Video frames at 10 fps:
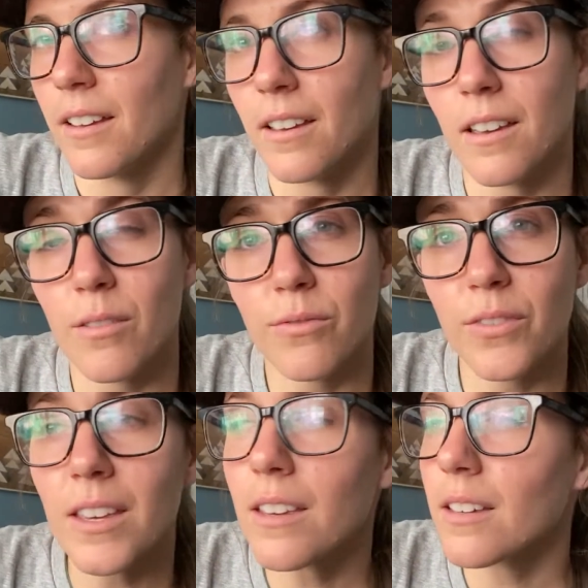it
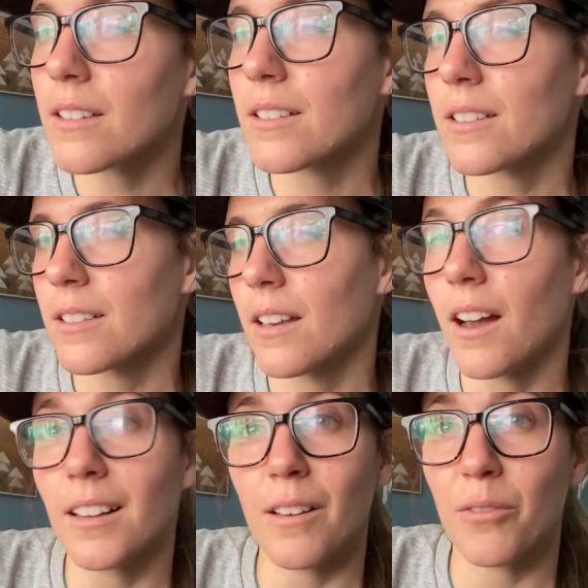feels.
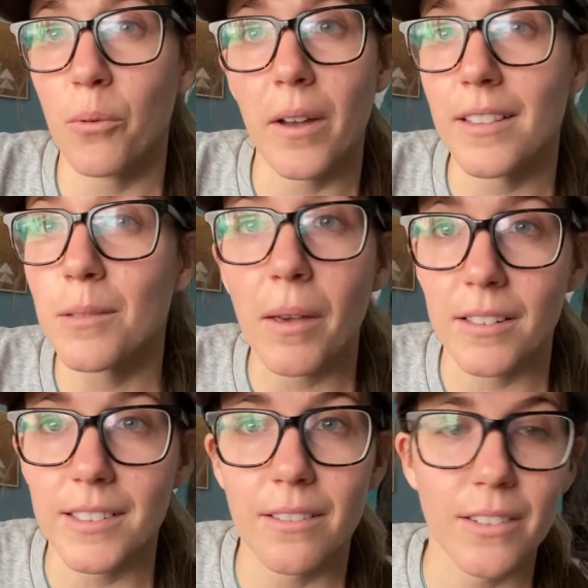I love the way it
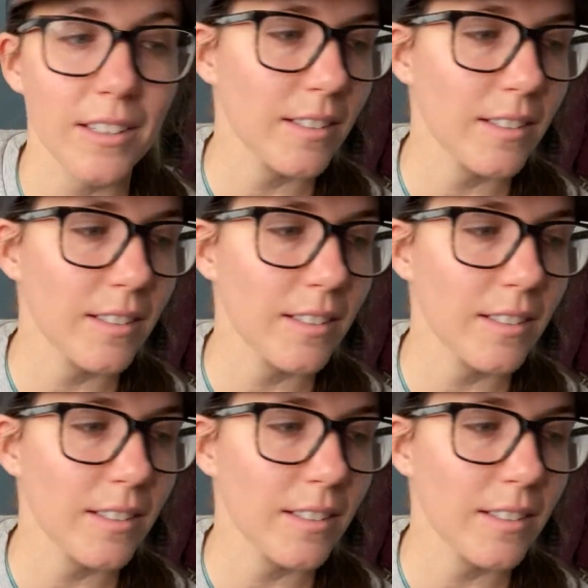smells even.